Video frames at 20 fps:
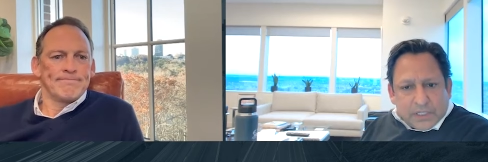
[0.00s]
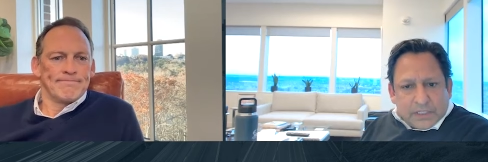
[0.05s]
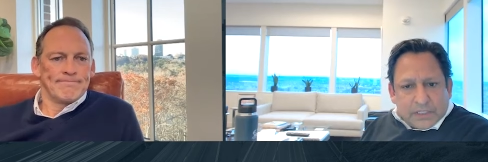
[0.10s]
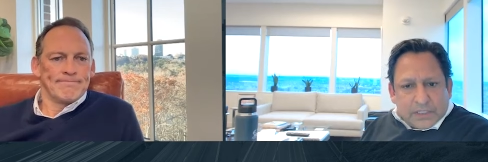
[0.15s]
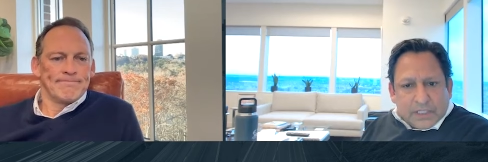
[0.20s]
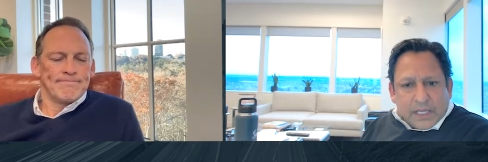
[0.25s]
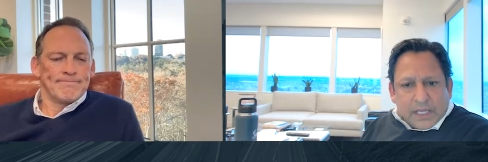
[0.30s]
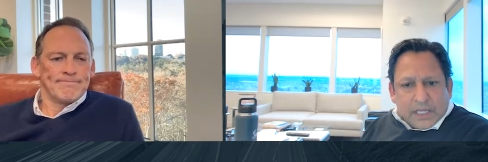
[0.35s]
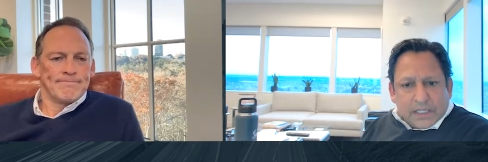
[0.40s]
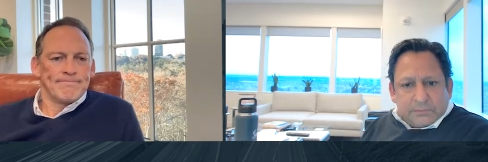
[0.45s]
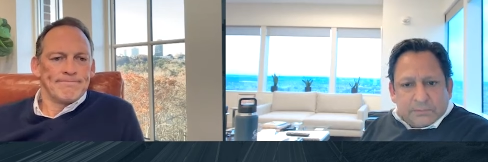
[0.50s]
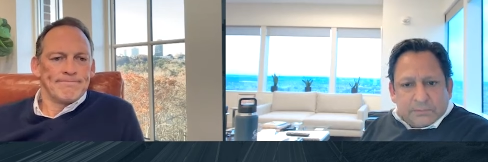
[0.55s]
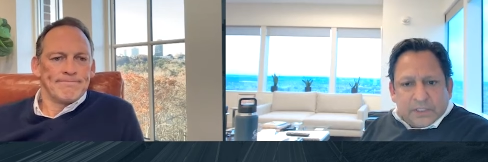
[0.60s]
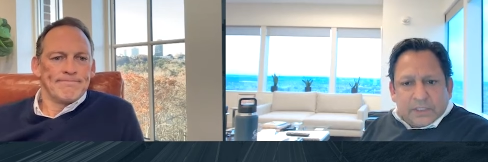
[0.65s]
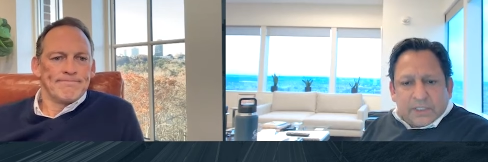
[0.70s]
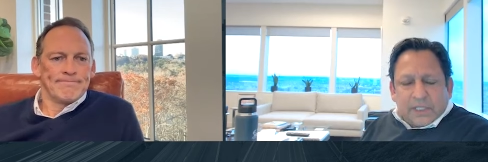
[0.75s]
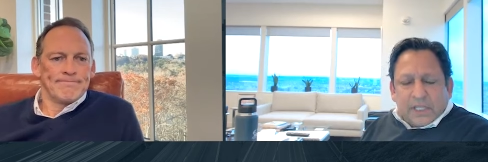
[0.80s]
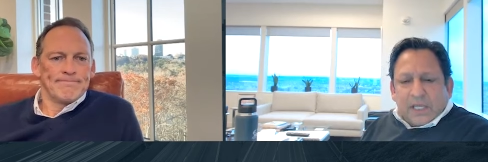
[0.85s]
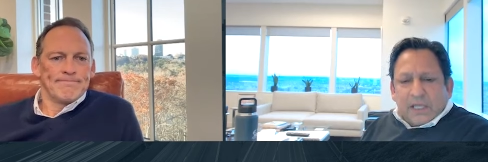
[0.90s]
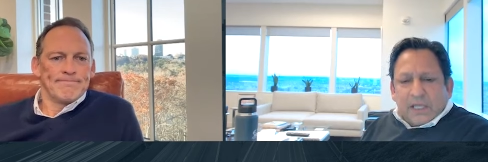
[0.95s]
Speaker 1: It had
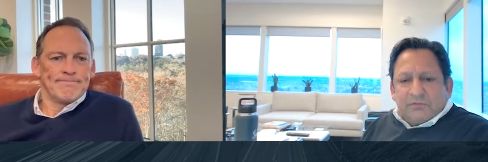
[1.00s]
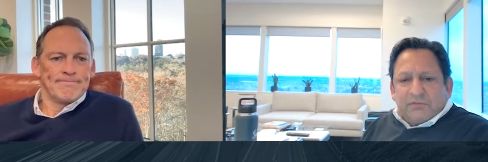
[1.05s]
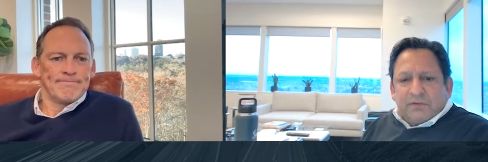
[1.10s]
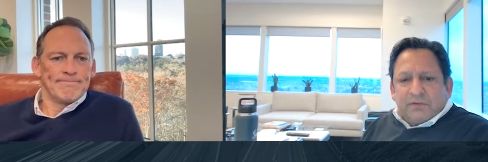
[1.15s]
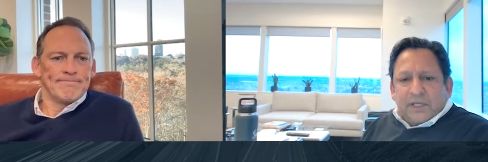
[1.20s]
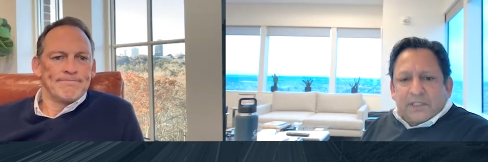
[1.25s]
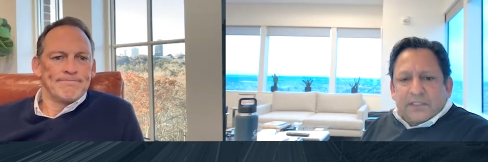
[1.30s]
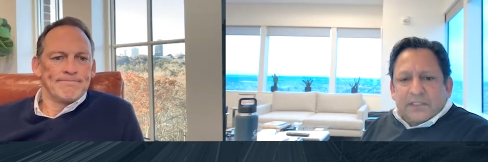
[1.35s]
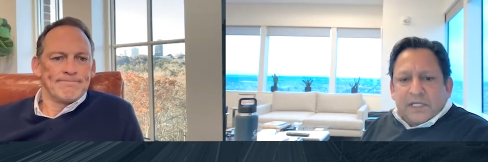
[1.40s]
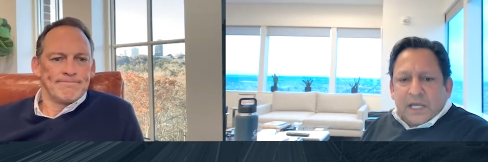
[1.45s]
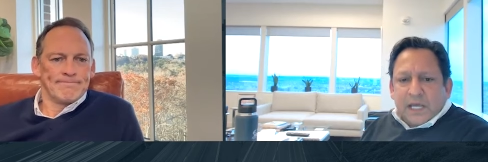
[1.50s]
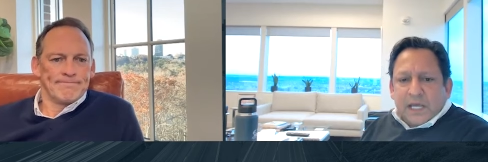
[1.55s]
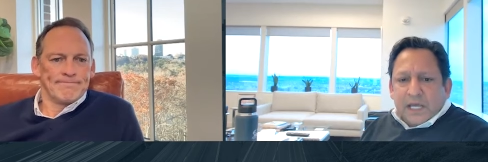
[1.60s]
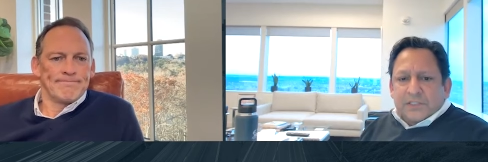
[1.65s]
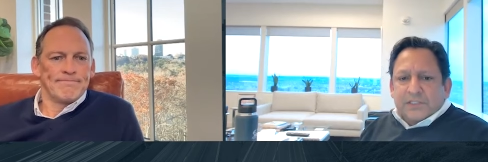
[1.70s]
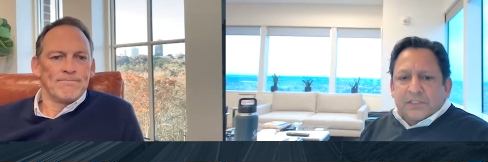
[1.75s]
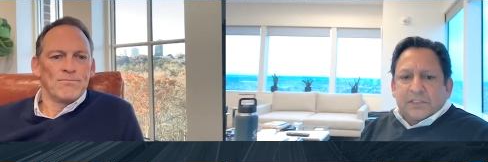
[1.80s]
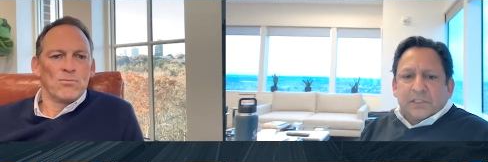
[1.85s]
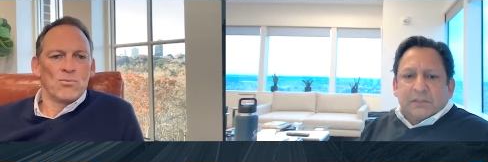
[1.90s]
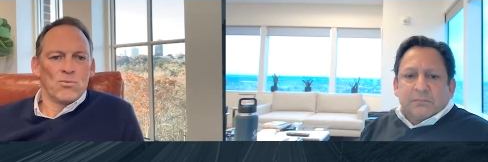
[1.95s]
been a
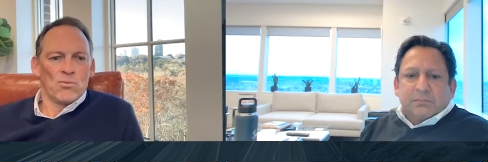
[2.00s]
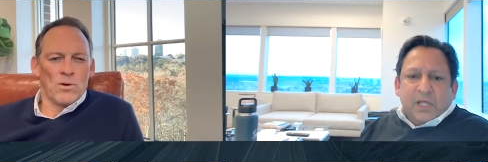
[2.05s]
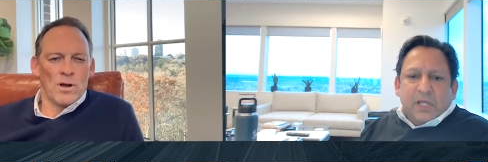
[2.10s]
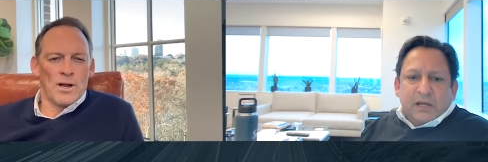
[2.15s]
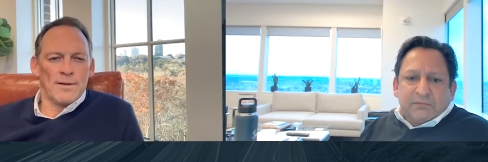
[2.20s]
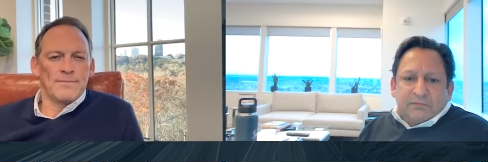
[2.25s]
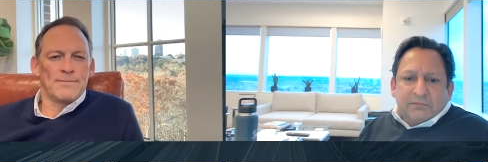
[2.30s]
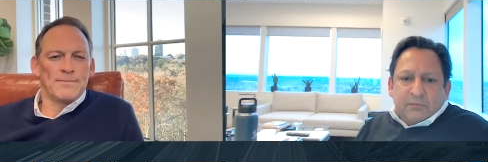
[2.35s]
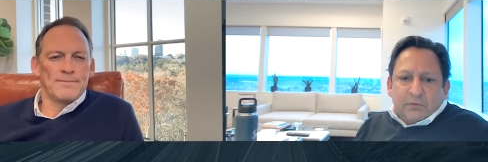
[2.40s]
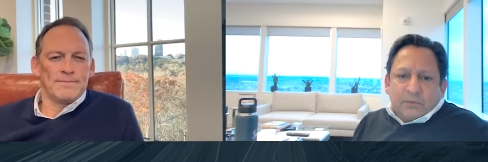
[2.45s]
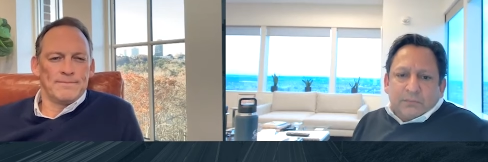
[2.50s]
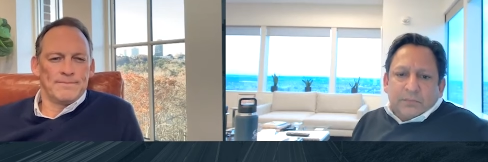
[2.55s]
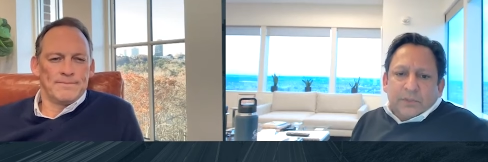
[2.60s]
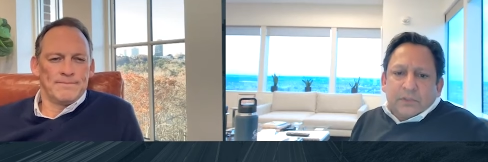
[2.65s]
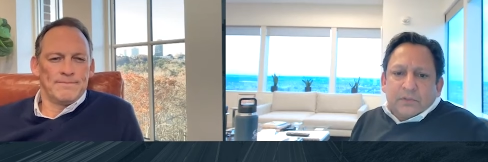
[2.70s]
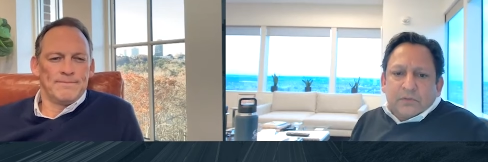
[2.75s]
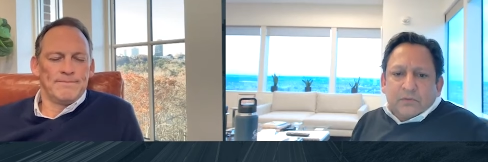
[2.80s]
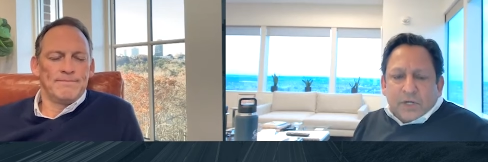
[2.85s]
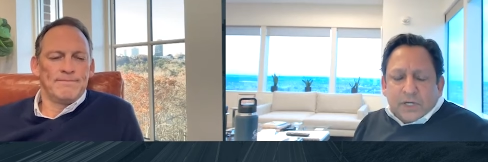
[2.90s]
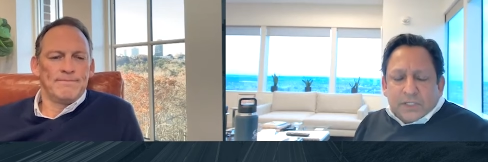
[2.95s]
fantastic platform and a
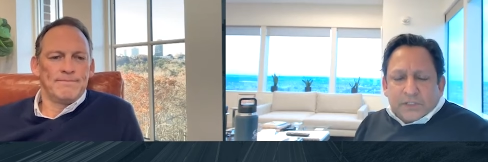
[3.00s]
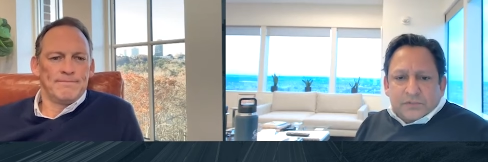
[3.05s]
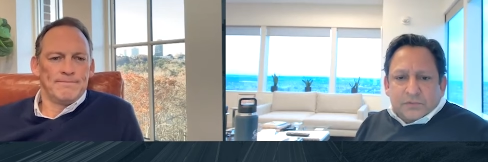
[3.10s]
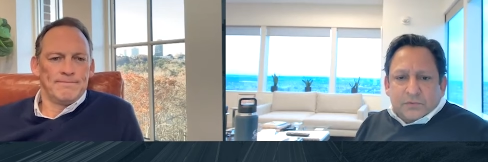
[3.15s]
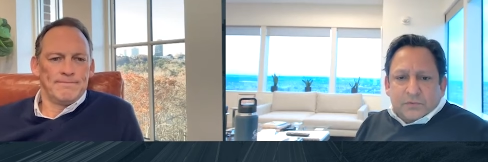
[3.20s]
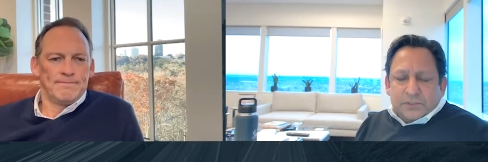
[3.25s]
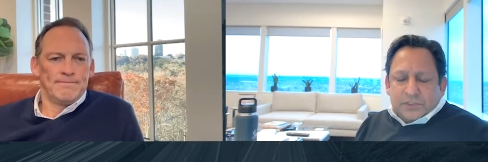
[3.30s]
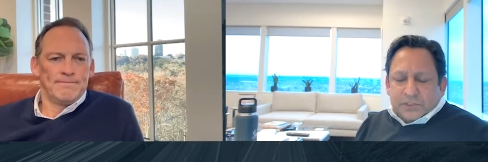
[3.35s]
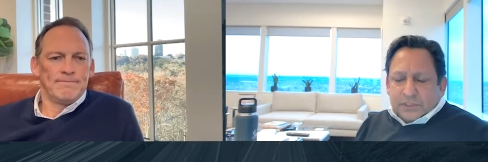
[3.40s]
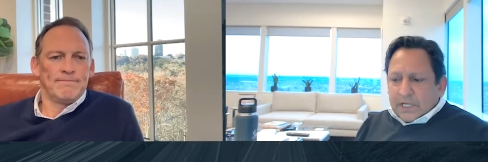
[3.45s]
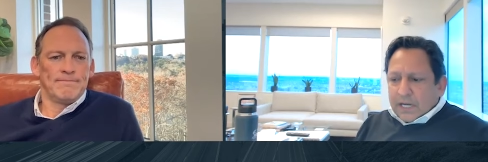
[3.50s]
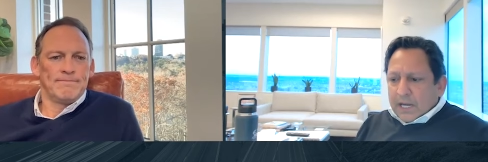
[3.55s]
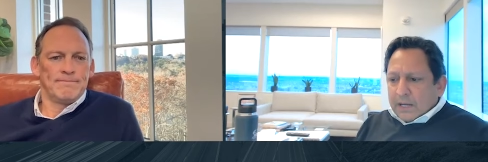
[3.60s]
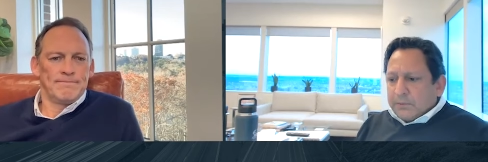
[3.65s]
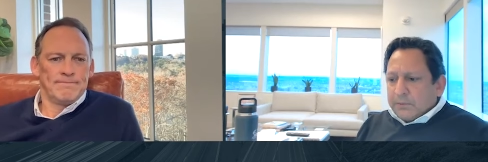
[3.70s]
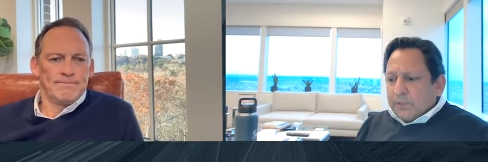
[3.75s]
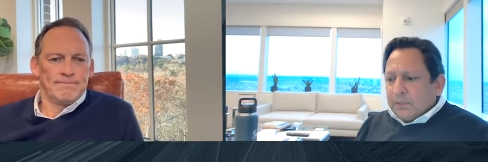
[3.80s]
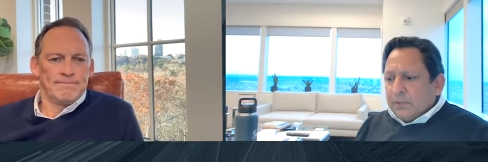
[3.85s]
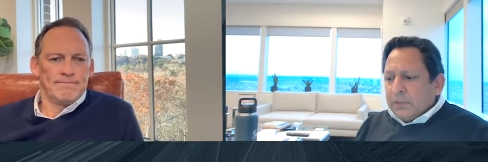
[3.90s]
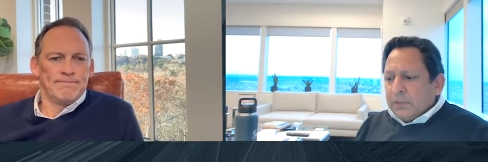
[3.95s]
great source of
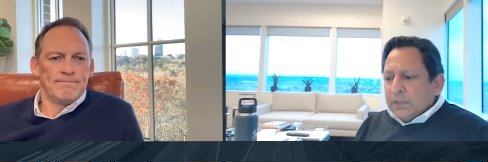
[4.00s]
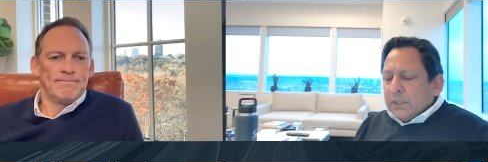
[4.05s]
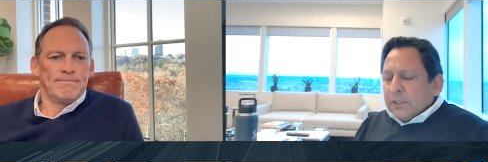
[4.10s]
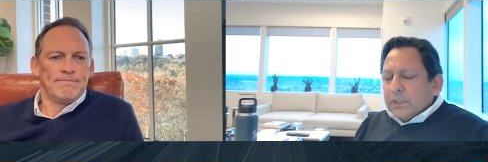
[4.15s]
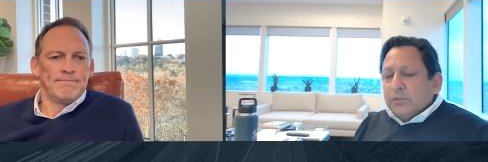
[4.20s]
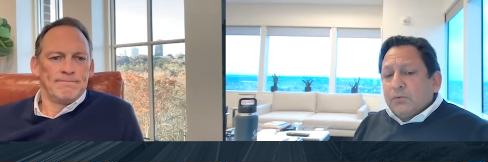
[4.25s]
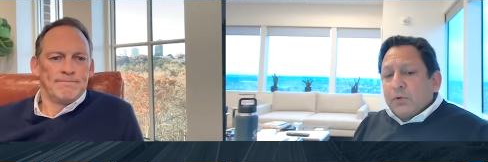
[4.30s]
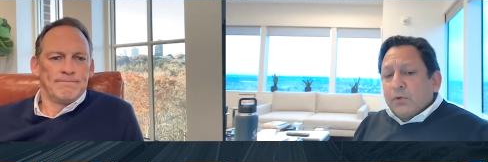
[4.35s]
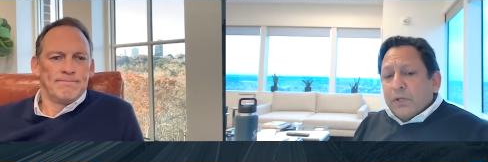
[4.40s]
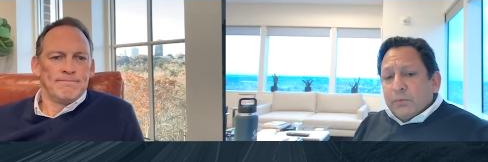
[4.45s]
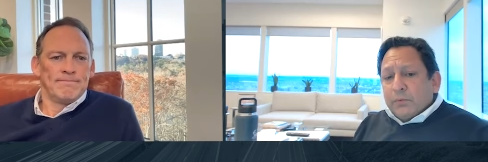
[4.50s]
capital, great